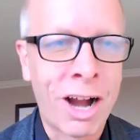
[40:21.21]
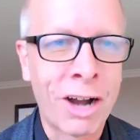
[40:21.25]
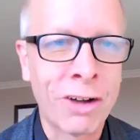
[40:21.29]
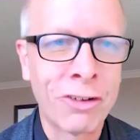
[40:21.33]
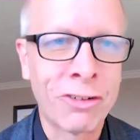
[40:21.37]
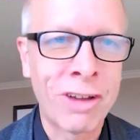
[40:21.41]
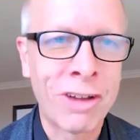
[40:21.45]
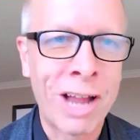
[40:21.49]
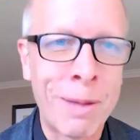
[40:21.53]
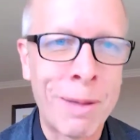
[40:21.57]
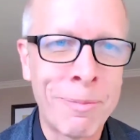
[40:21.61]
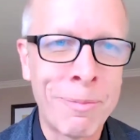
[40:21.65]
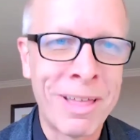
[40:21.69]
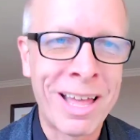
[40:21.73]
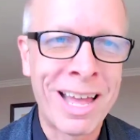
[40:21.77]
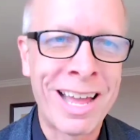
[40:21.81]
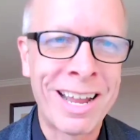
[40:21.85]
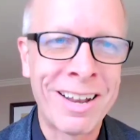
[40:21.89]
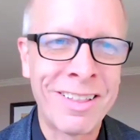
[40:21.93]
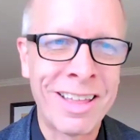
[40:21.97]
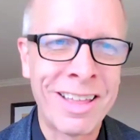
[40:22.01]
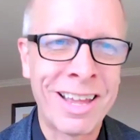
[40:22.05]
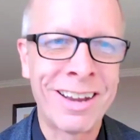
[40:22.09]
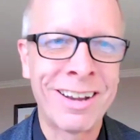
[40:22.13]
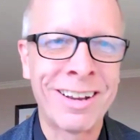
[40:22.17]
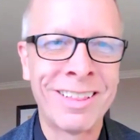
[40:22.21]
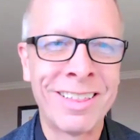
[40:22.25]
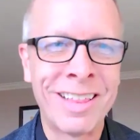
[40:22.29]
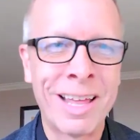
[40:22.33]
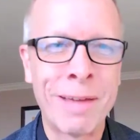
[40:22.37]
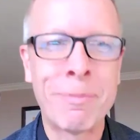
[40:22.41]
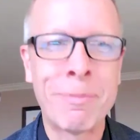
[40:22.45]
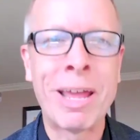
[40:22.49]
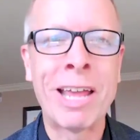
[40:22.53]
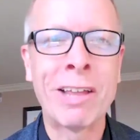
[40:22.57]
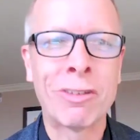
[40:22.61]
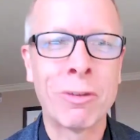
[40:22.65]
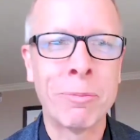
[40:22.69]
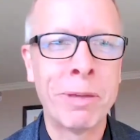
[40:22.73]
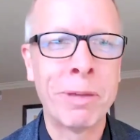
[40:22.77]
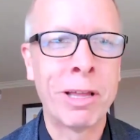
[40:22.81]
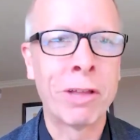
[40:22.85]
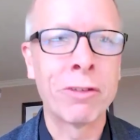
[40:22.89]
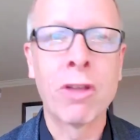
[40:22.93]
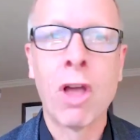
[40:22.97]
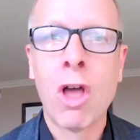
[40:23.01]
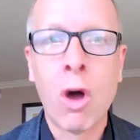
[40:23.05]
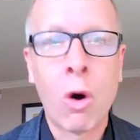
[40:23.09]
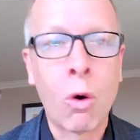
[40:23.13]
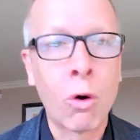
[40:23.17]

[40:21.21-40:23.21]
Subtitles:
job that pays the bills,